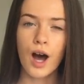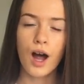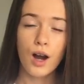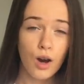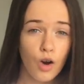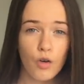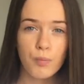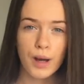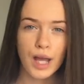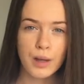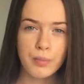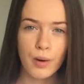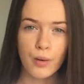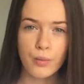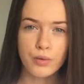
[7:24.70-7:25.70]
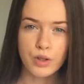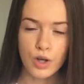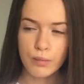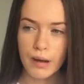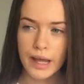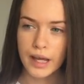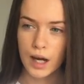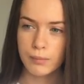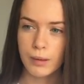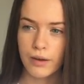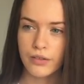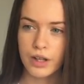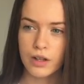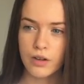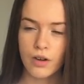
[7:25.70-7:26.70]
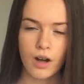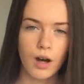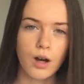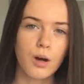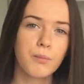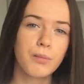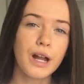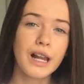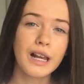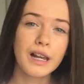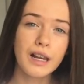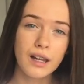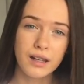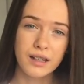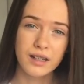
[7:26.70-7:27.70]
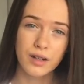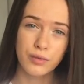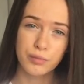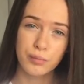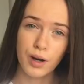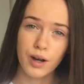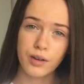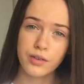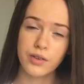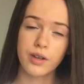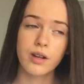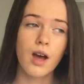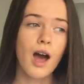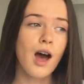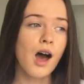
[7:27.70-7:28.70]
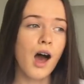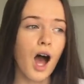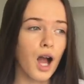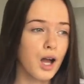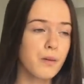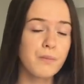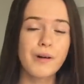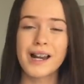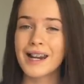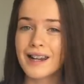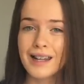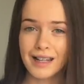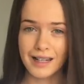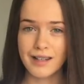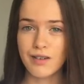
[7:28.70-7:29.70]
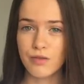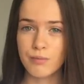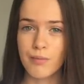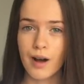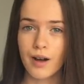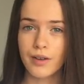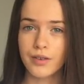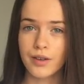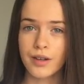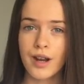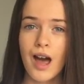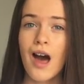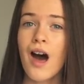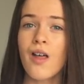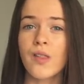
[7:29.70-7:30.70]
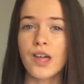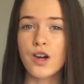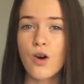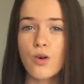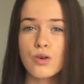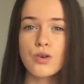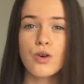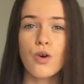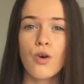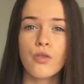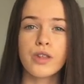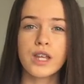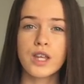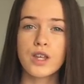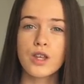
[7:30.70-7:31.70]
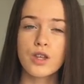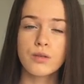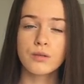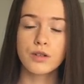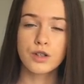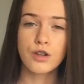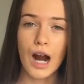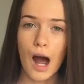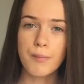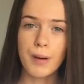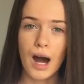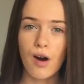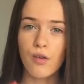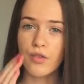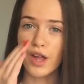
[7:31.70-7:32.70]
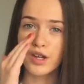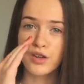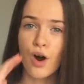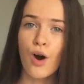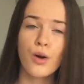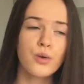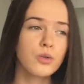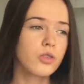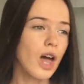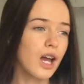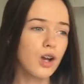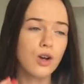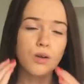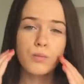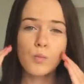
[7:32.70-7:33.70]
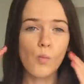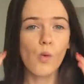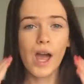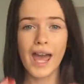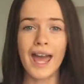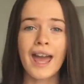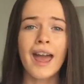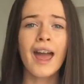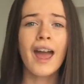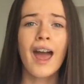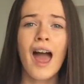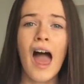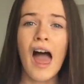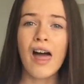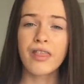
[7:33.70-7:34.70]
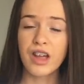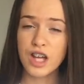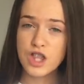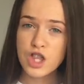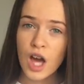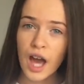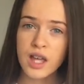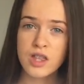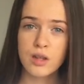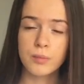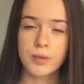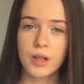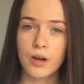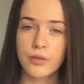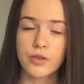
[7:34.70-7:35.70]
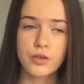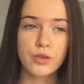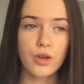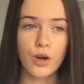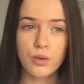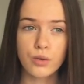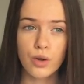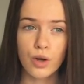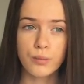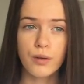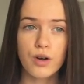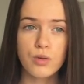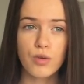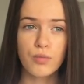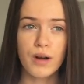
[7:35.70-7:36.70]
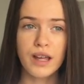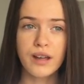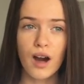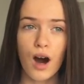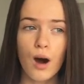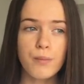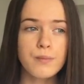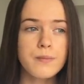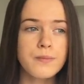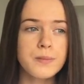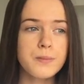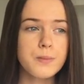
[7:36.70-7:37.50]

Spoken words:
A lot of people do makeup and they look like a completely different person. A completely different person. They contour the crap out of their nose, their hair. They change themselves so, so much with makeup.